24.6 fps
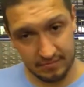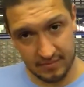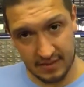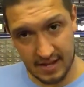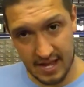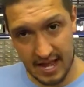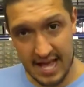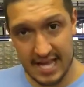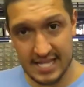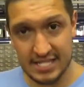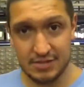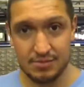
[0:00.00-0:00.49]

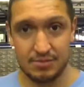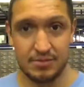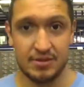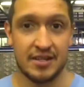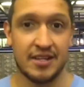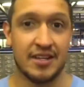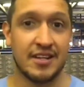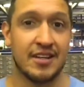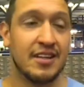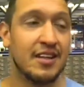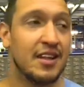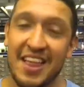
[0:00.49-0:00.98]

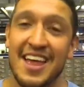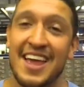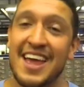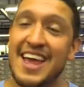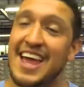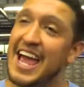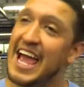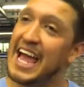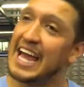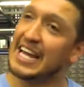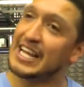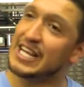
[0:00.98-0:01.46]
Asvin,
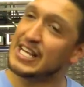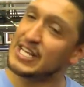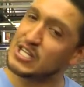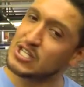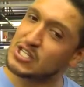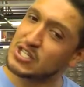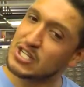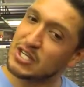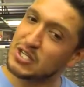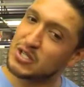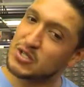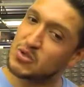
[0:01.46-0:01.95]
and he
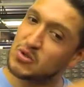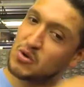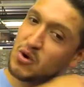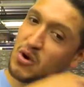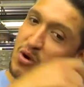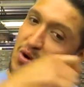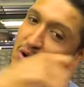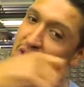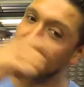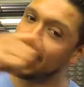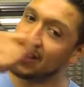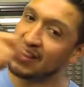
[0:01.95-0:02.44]
starts
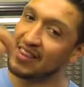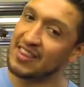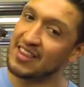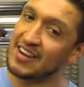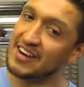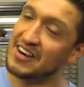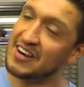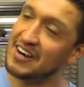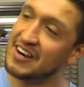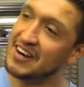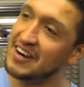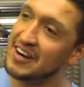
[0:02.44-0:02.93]
drawing
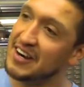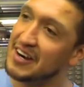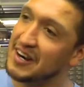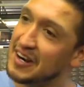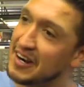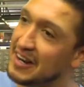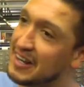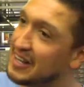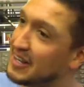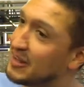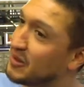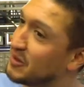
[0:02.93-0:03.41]

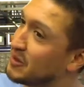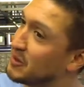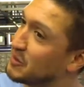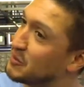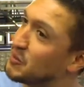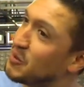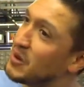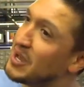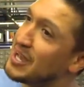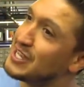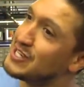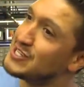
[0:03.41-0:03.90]
their little
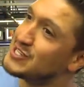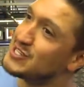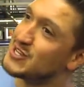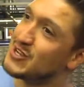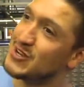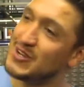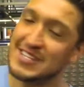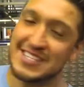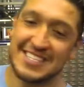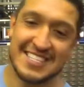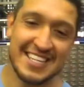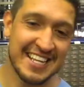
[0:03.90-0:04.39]

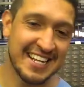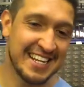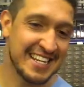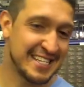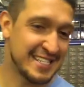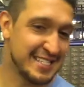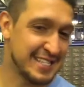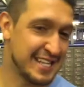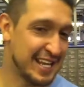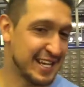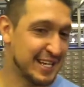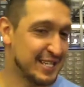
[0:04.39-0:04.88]
equations and
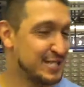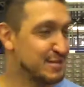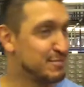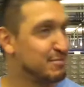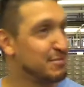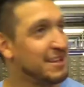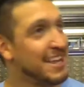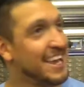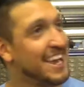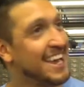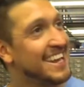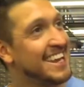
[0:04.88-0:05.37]
starts
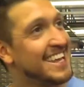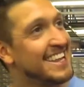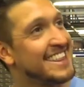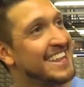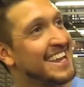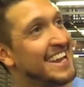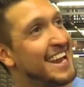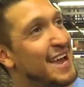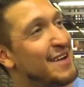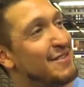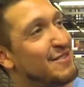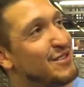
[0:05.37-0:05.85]
explaining
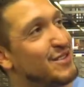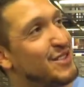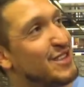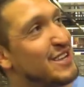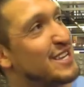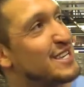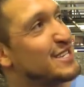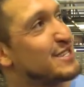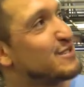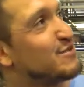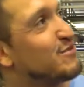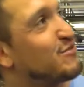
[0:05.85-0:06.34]
that everything
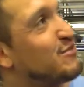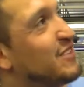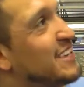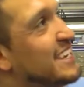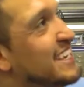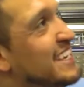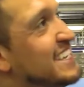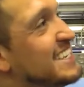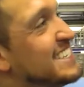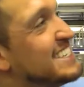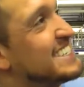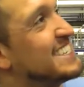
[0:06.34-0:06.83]
is
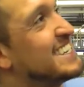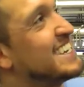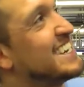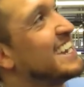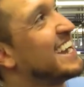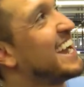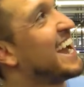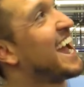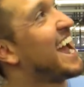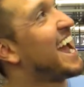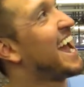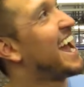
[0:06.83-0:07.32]

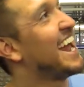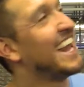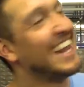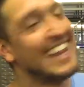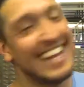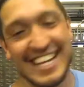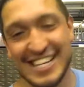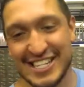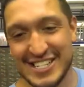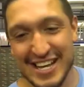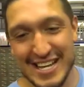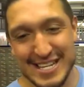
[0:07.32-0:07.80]
easy and
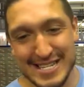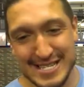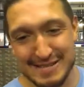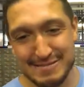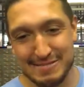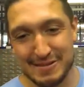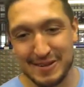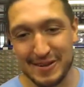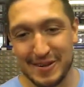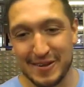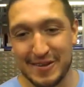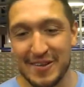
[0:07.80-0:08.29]

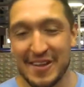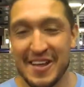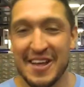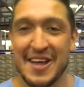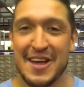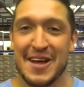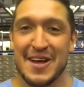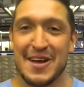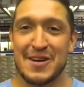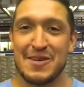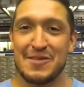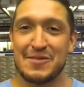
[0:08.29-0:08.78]
adjustable,
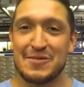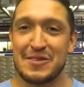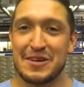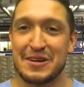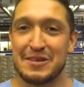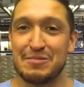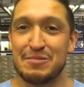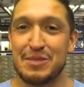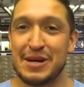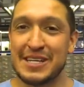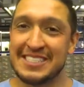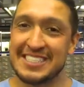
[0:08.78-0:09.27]

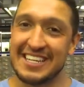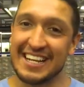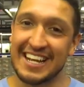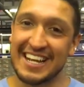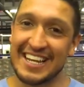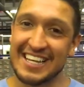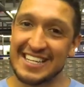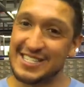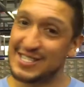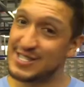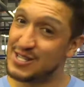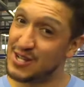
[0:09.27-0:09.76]
well,
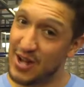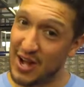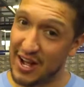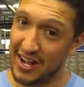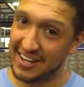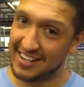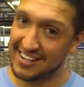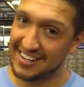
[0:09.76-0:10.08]
basically, it's not.